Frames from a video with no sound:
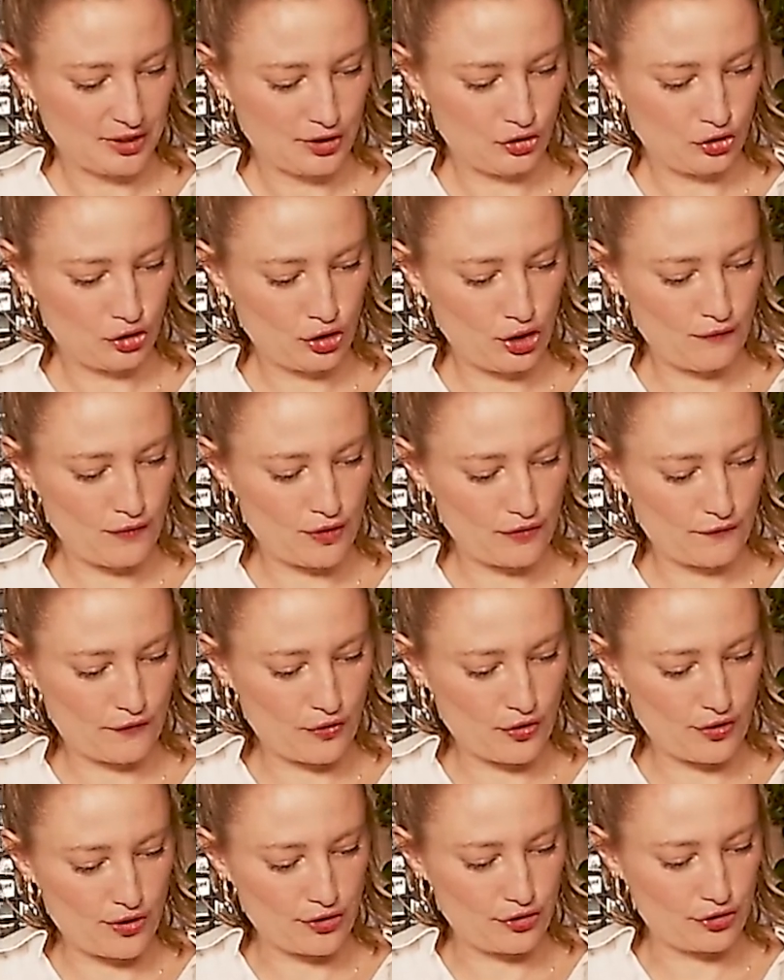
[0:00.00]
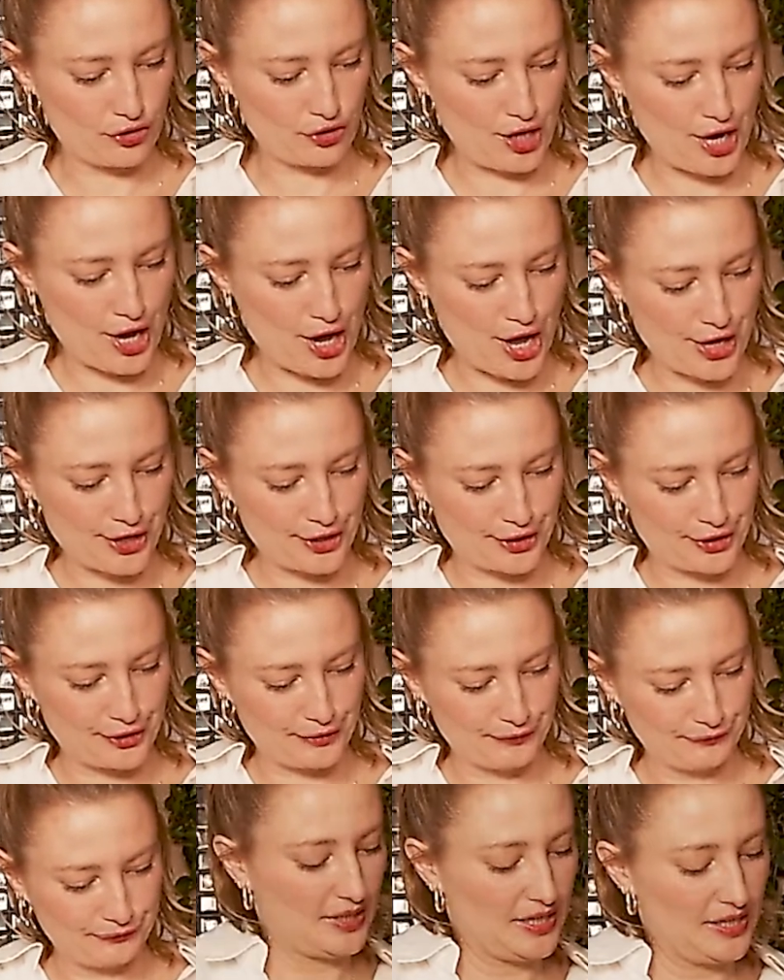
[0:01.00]
Save it for the stack.
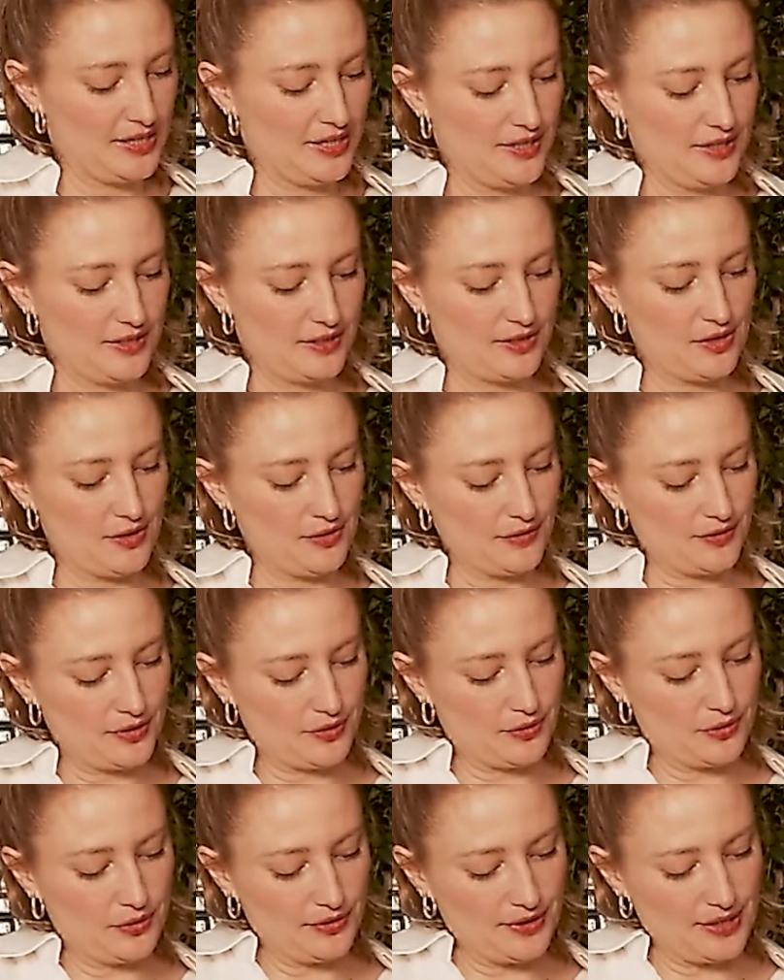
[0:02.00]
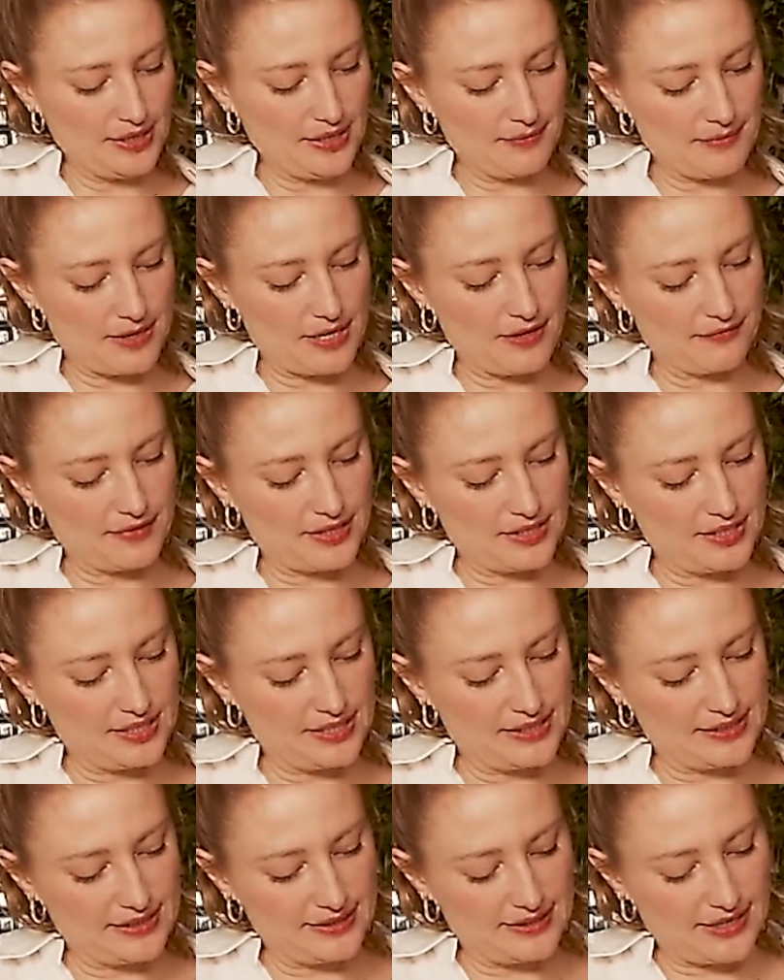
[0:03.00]
So the cool thing about
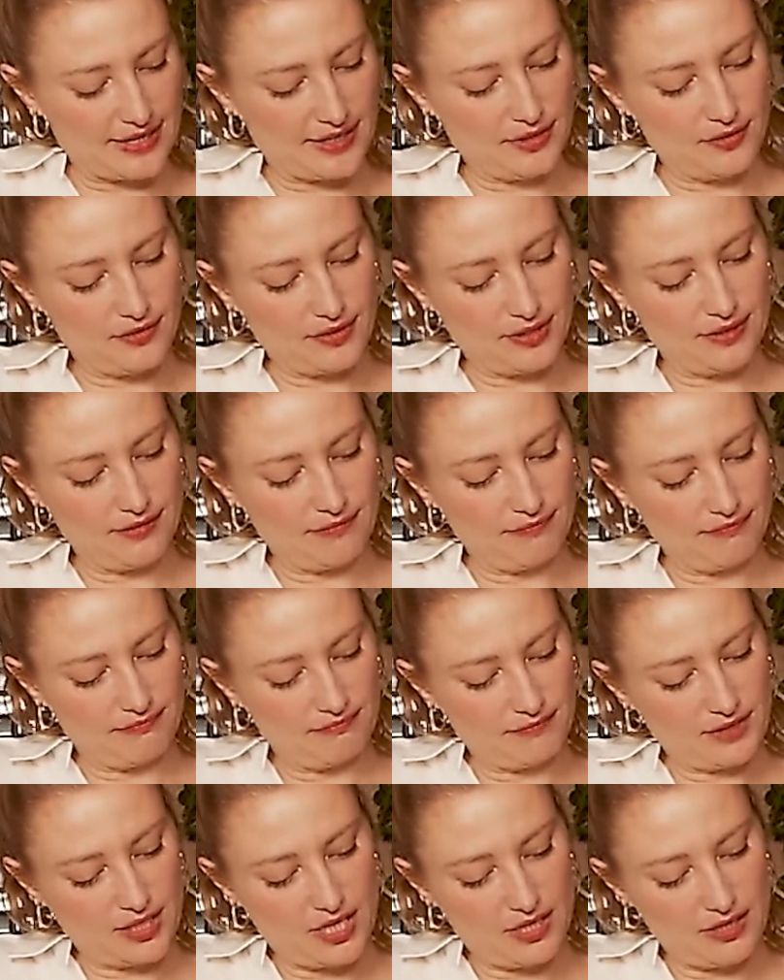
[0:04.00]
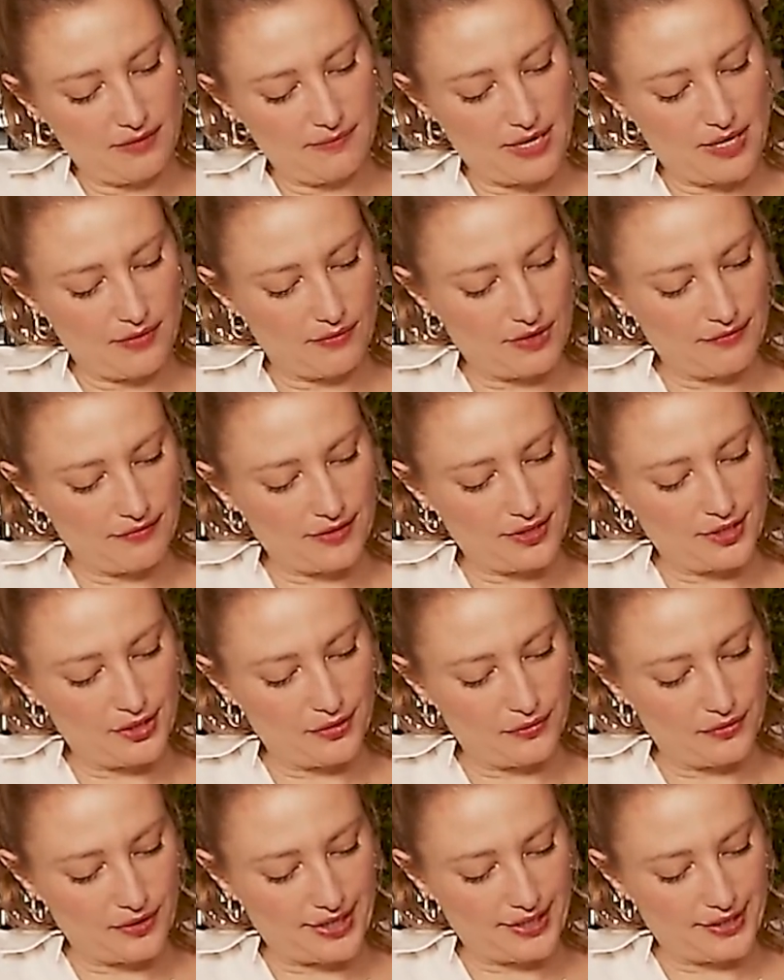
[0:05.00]
veggies is that you can cut them however
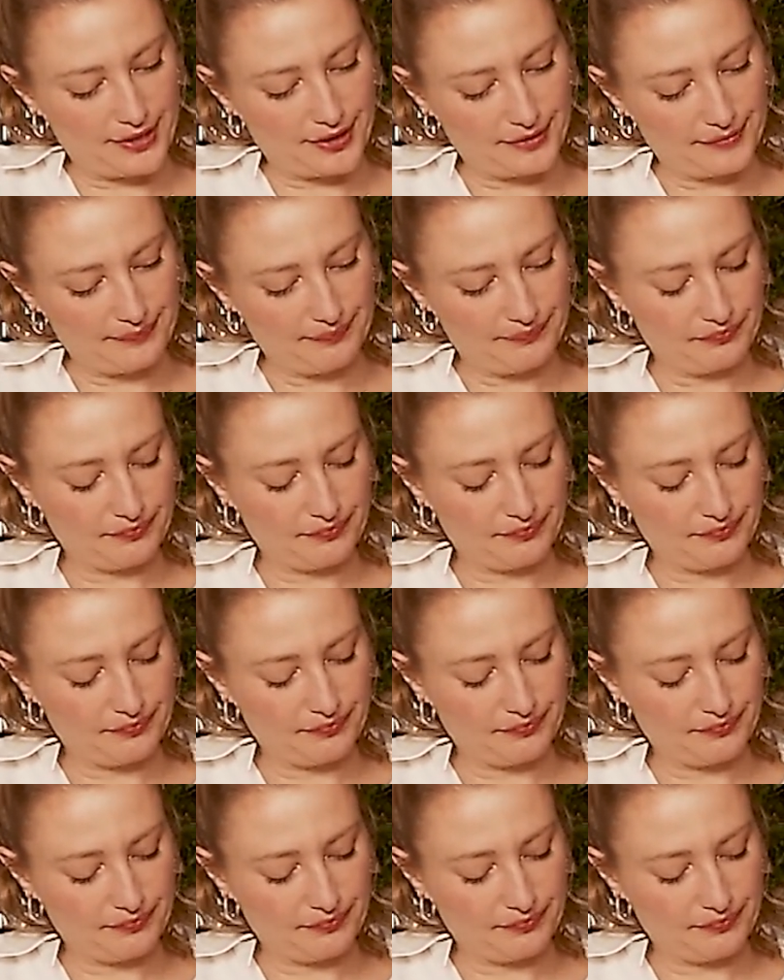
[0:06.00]
you like.